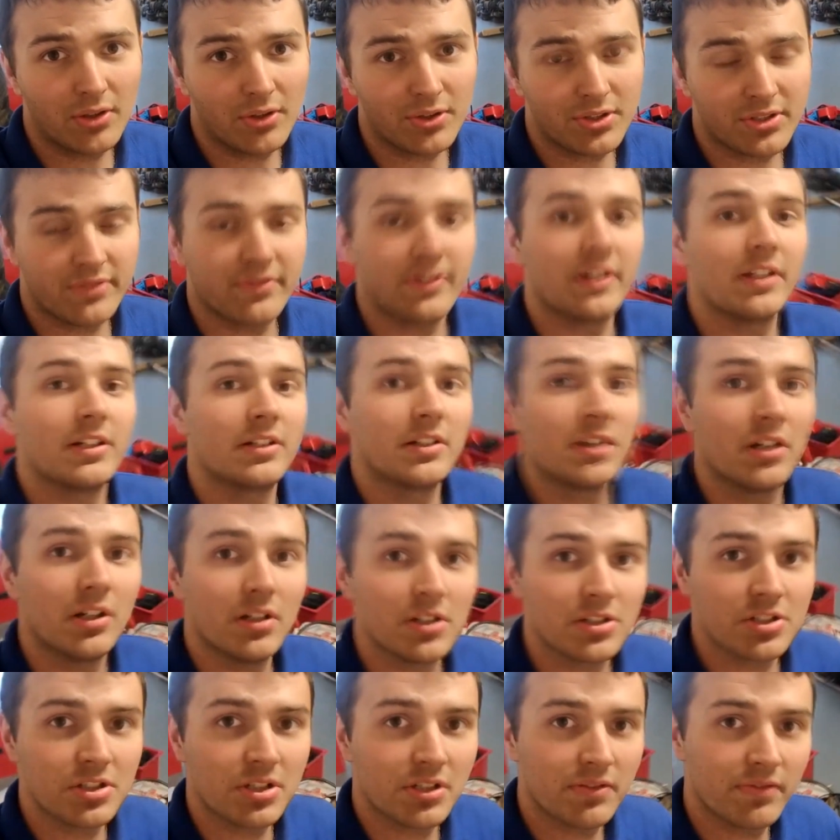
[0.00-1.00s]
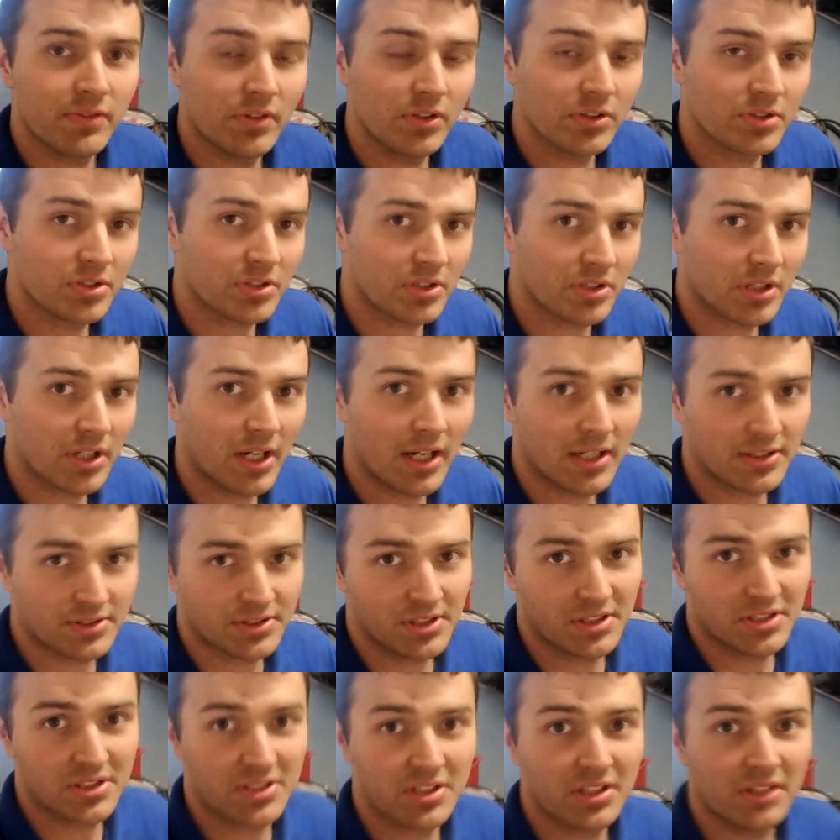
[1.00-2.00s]
Lots of in-car stuff, lots of
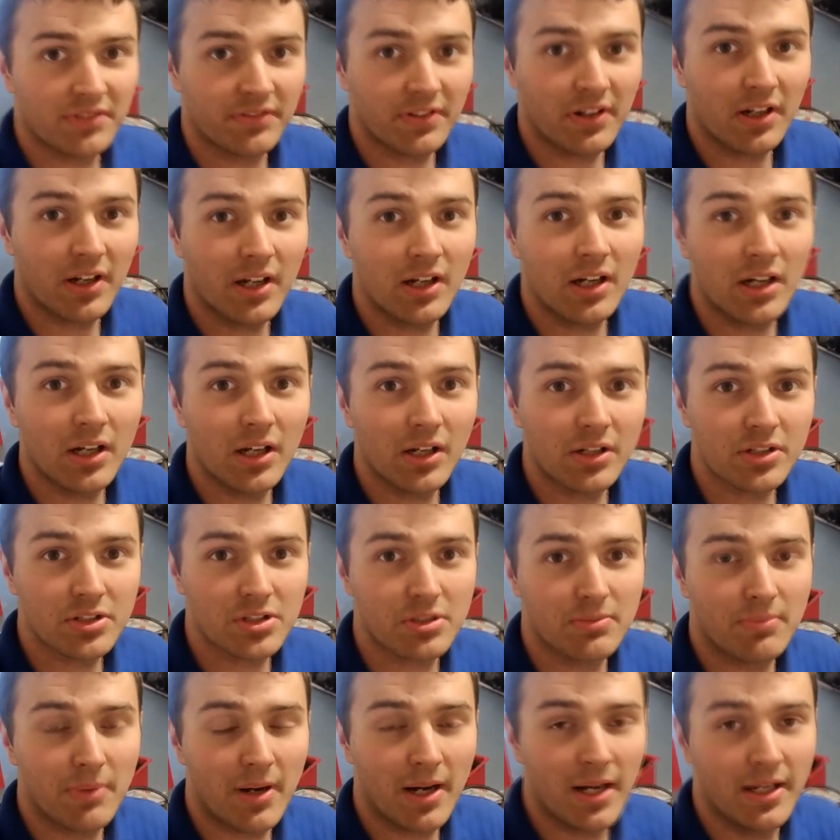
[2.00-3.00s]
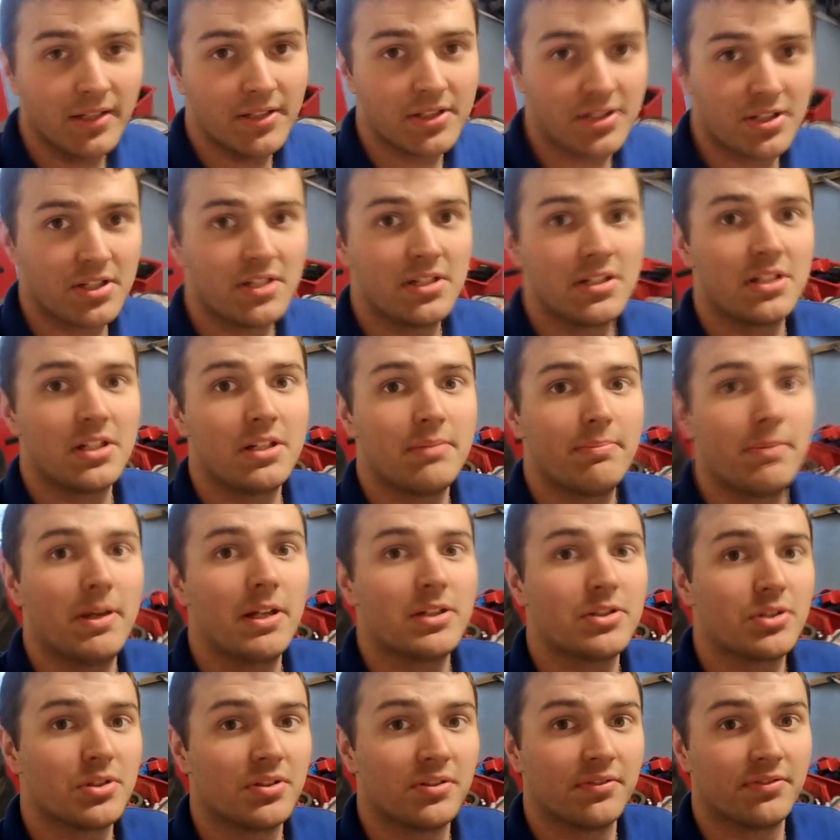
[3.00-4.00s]
trackside stuff, and some behind the scenes in the
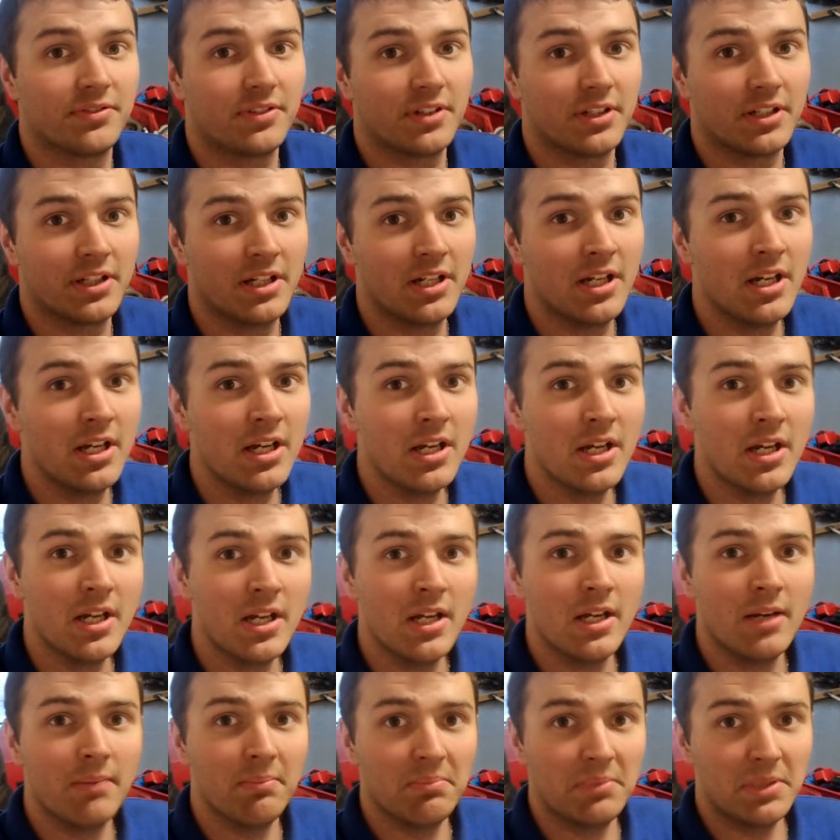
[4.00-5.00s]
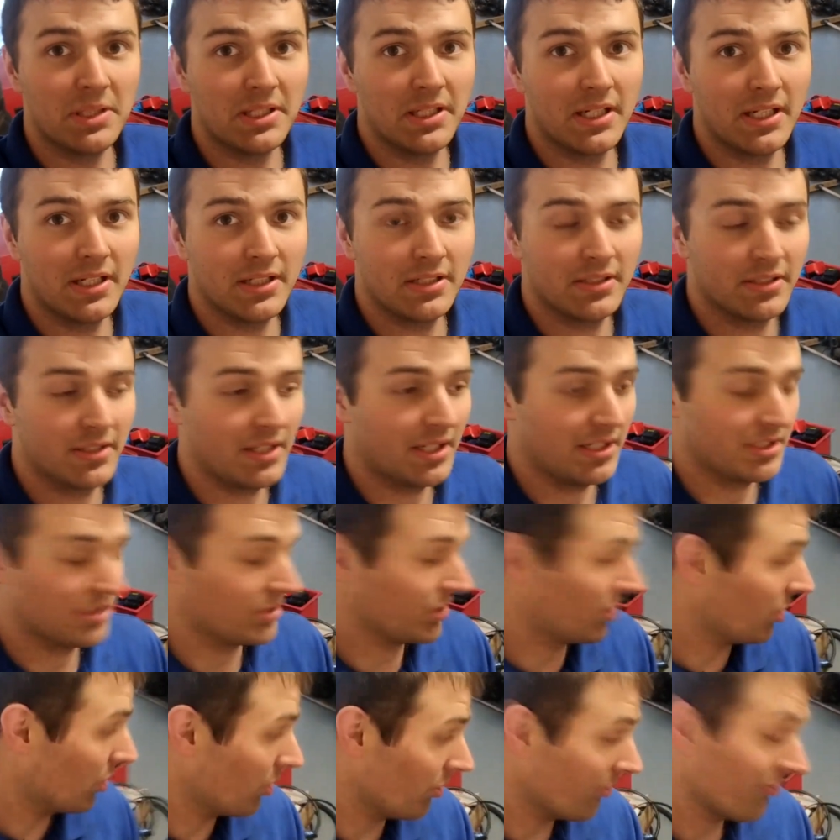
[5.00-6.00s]
pits hopefully. But yeah,
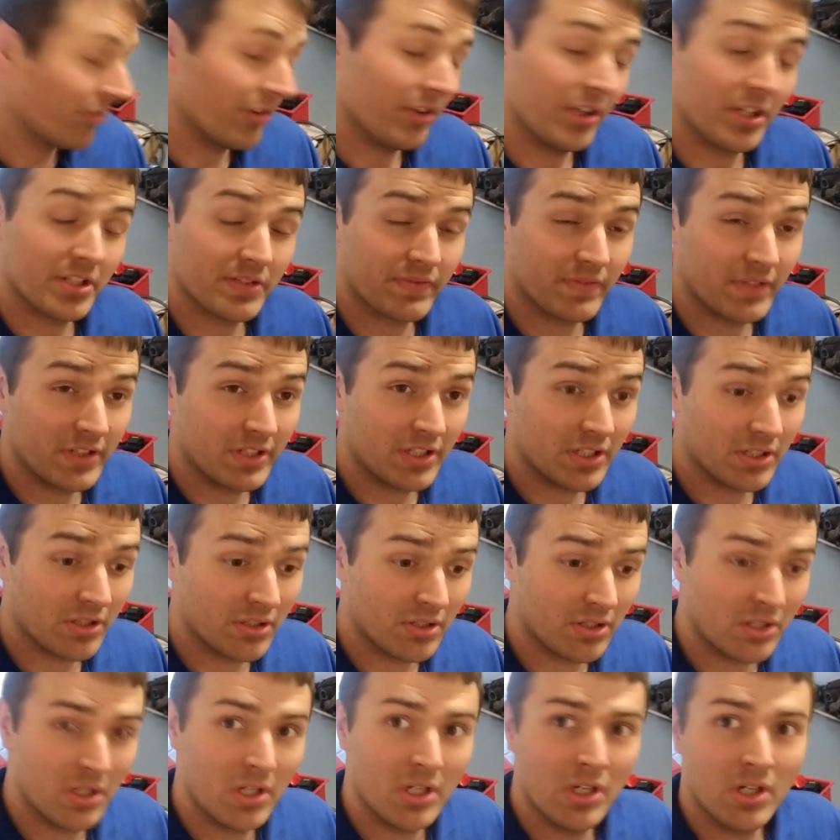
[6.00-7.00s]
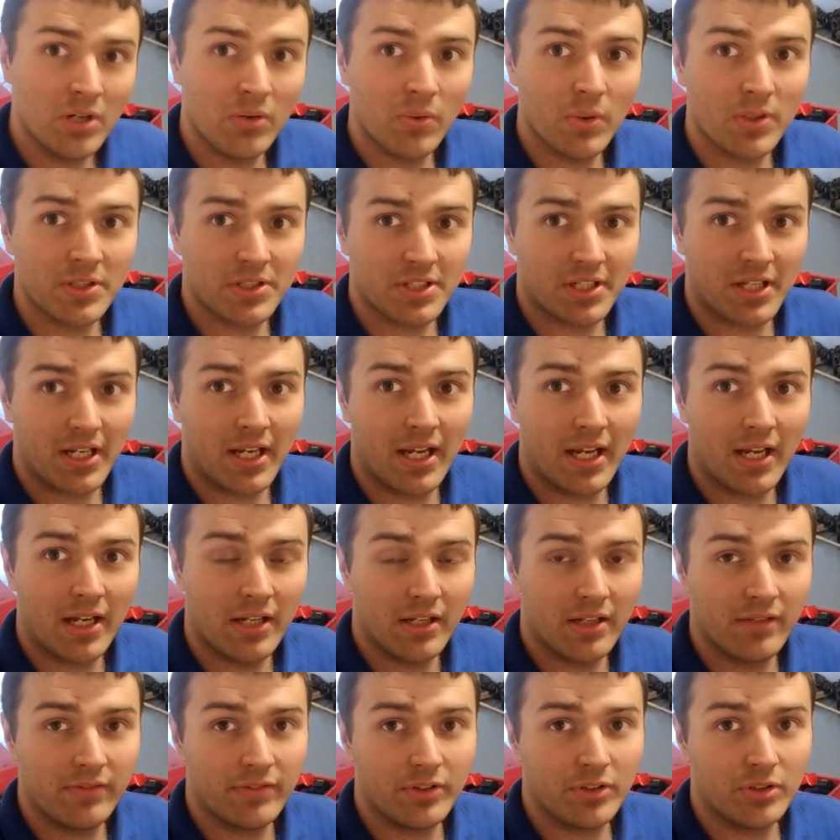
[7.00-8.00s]
that's all for this video. Once
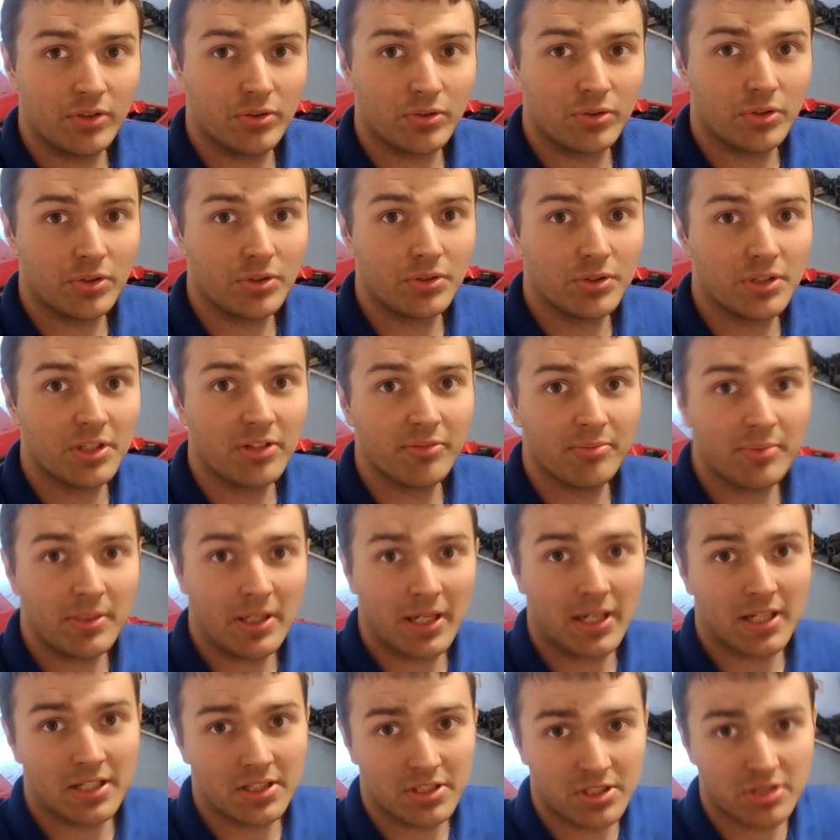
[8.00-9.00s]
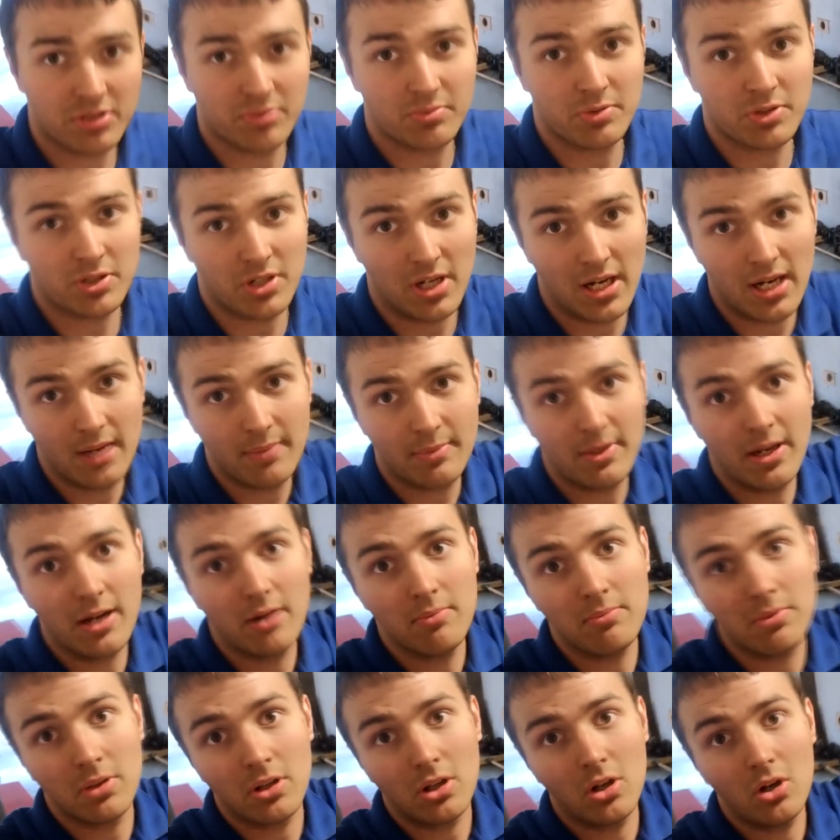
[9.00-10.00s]
again, if you could give me a subscribe
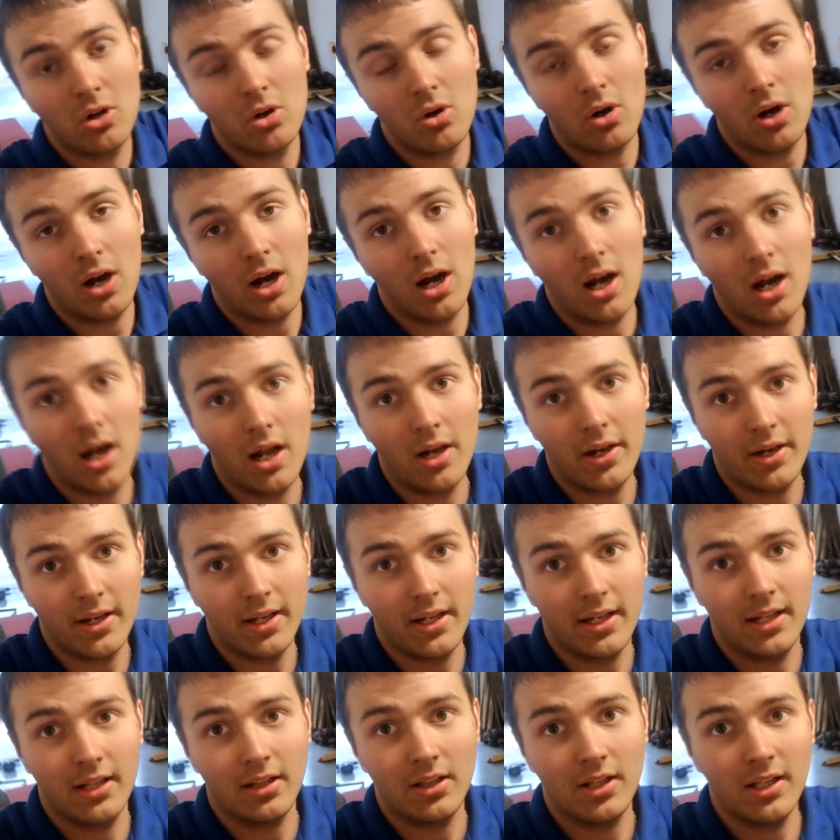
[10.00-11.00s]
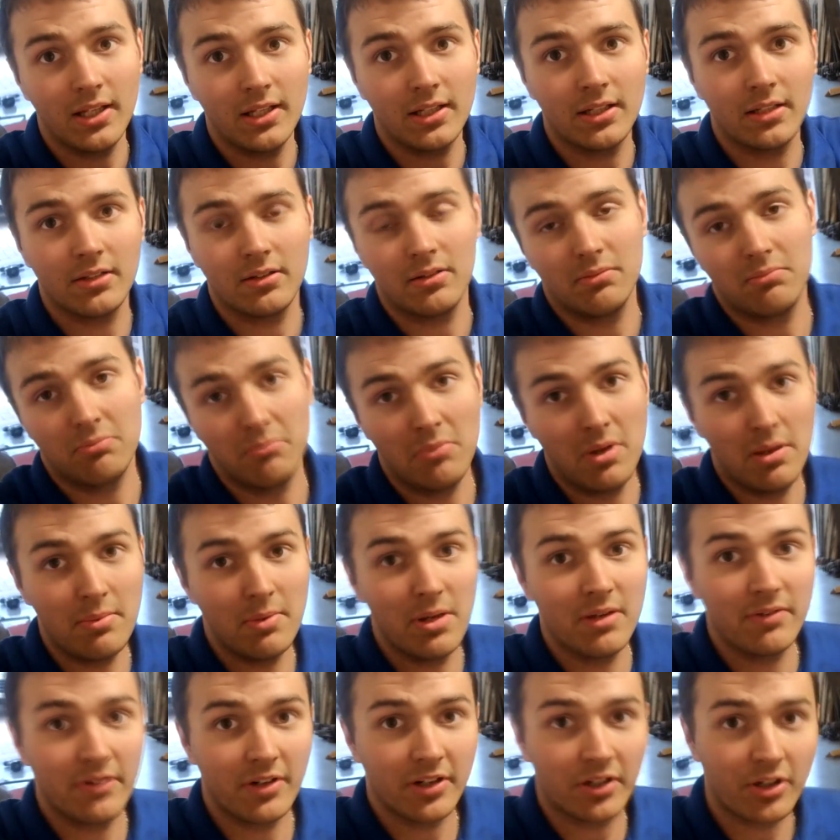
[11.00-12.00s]
down below and a like,
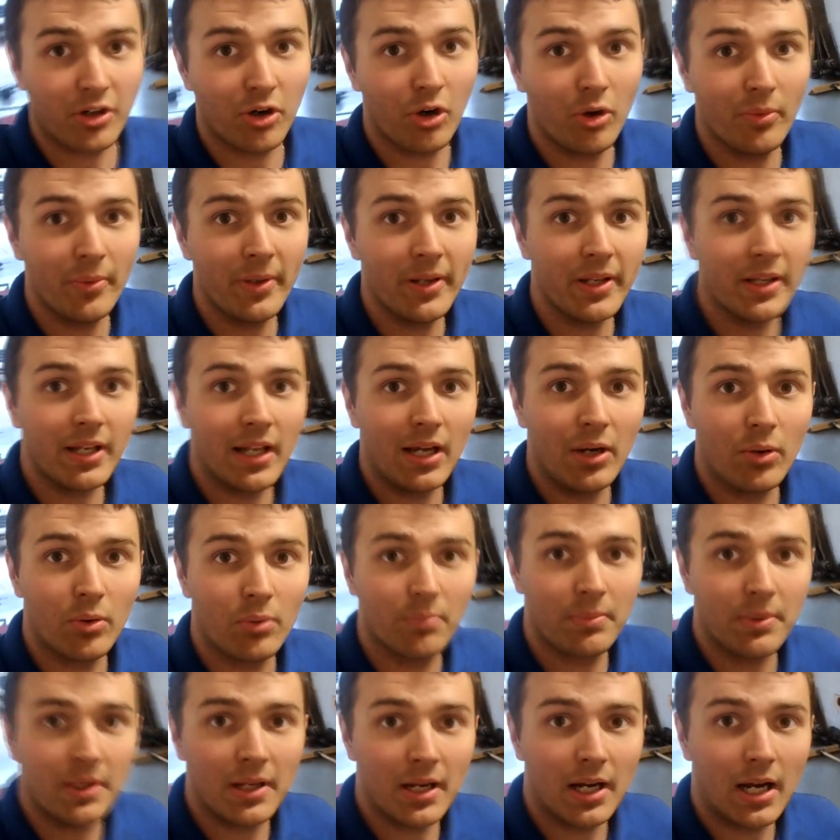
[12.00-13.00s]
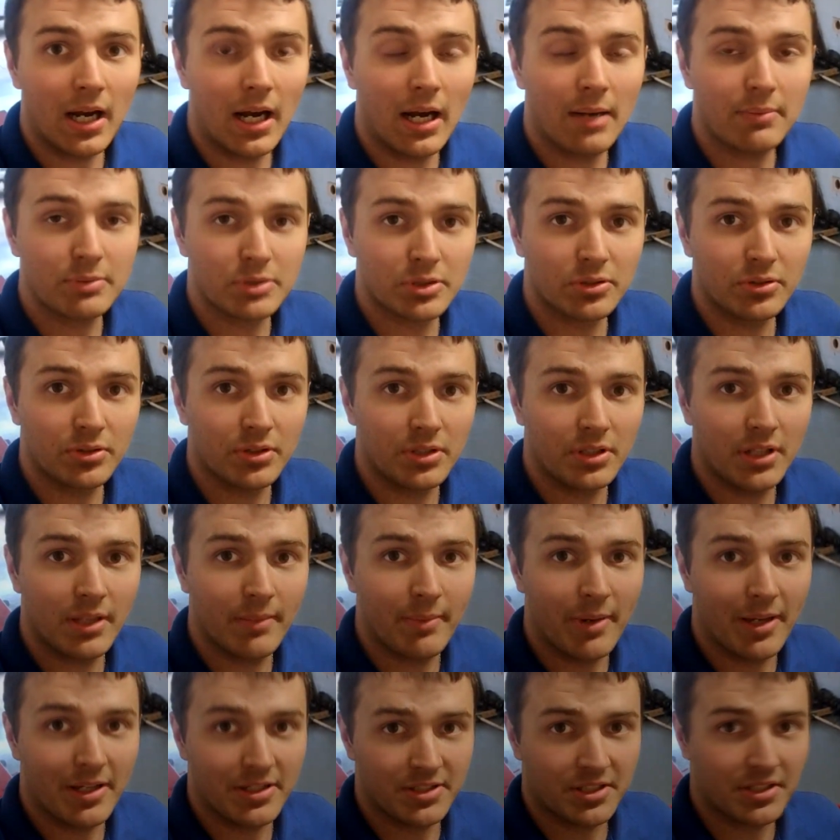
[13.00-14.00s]
maybe even a comment, that would be absolutely
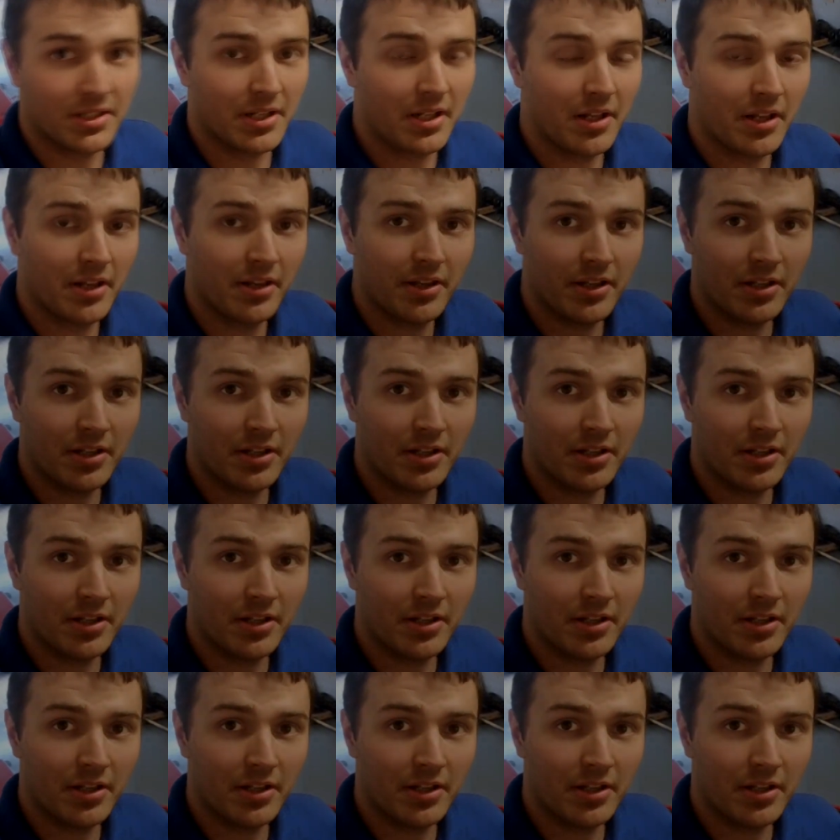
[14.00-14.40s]
amazing.